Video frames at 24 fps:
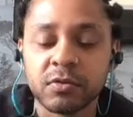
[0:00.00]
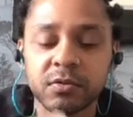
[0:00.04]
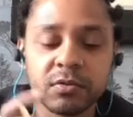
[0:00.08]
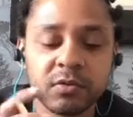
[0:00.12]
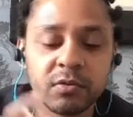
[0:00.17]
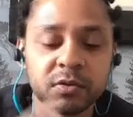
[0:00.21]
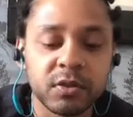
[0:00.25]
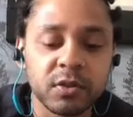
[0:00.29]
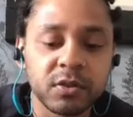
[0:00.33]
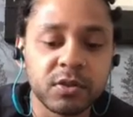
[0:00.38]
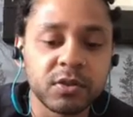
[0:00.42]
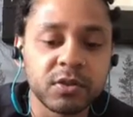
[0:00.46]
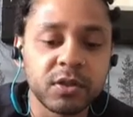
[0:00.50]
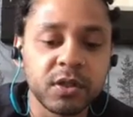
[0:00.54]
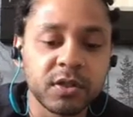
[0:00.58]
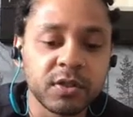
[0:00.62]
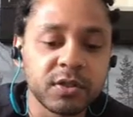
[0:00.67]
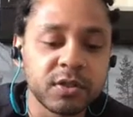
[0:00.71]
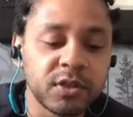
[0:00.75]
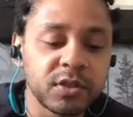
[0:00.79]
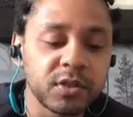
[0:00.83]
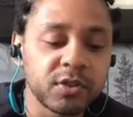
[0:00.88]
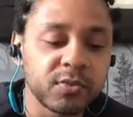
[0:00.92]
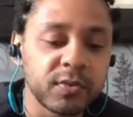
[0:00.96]
in certain
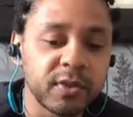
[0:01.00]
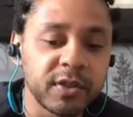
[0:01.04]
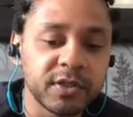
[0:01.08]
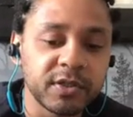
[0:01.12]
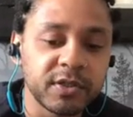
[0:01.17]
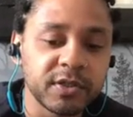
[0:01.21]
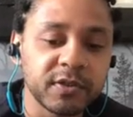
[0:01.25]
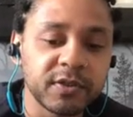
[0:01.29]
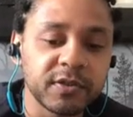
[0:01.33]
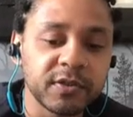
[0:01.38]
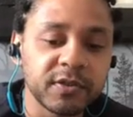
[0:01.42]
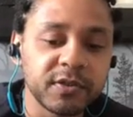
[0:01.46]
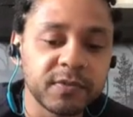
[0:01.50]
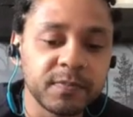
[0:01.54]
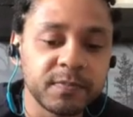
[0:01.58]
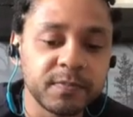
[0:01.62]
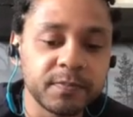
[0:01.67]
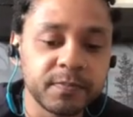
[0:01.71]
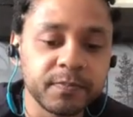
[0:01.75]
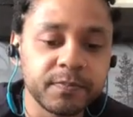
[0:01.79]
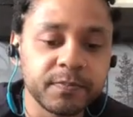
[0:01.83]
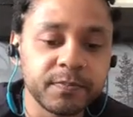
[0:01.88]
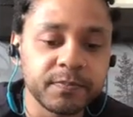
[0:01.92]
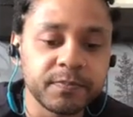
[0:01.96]
situations.
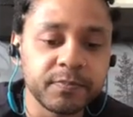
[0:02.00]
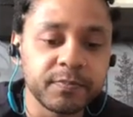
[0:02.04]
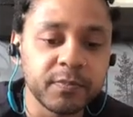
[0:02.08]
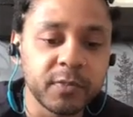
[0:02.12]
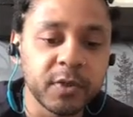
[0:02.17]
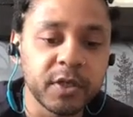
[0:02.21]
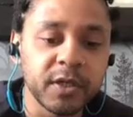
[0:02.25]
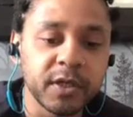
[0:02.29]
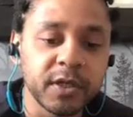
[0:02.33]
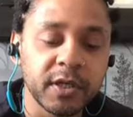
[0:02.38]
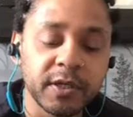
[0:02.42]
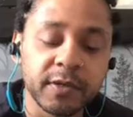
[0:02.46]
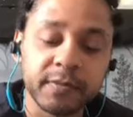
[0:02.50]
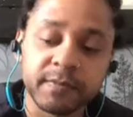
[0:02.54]
But yeah.